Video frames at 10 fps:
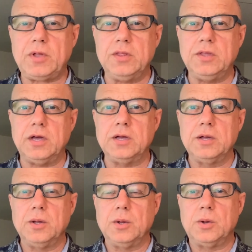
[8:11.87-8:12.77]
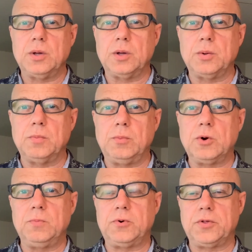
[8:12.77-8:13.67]
The more
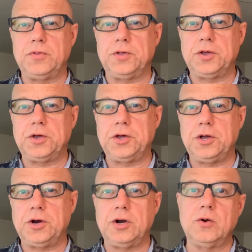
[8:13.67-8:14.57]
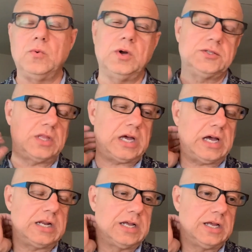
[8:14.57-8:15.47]
important thing here was
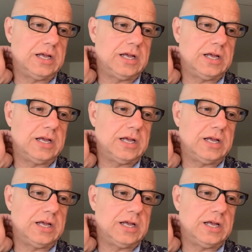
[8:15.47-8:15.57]
that